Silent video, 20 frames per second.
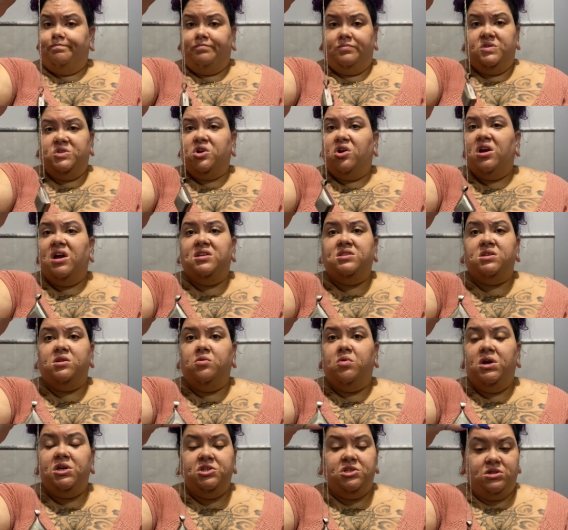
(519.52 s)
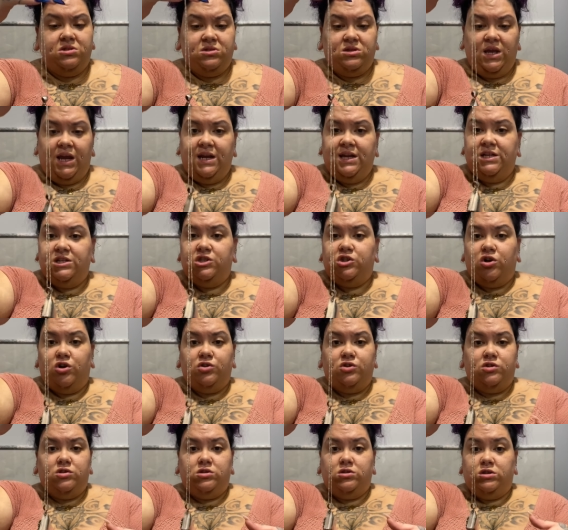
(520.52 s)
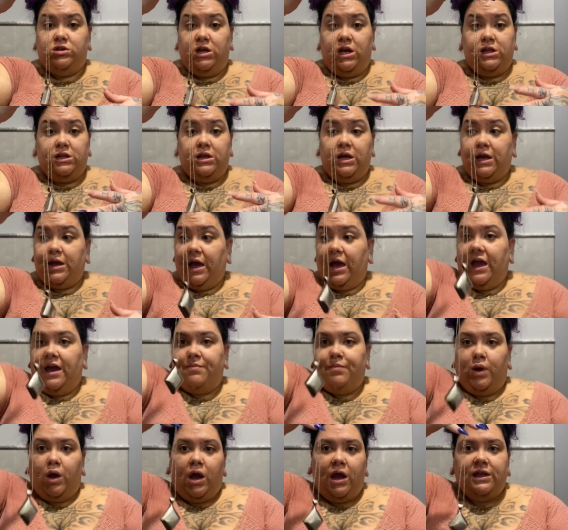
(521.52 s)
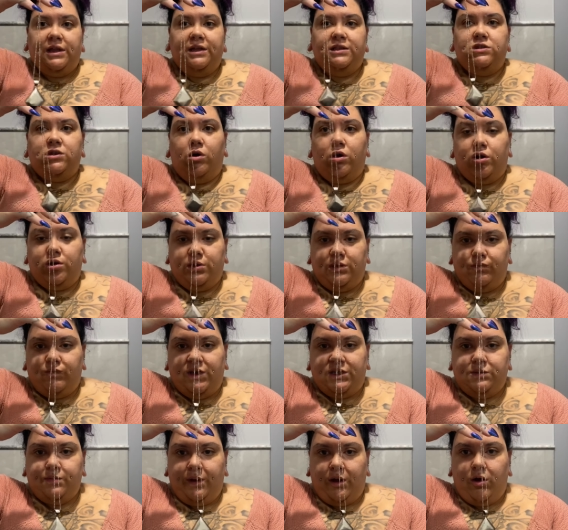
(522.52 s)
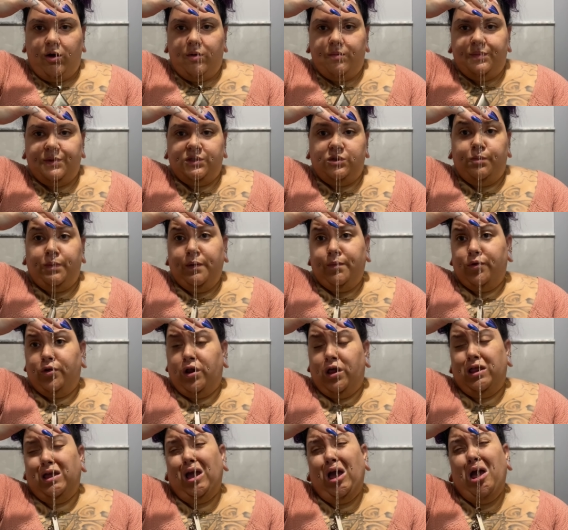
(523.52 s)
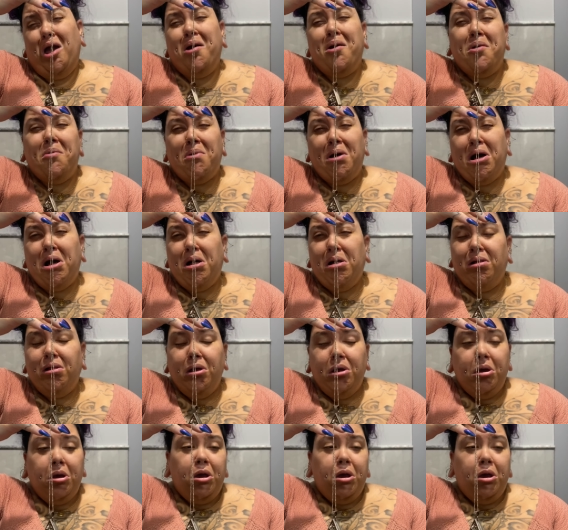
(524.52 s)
Start asking questions, and it starts like I like to rest my arm because people are not like, oh well,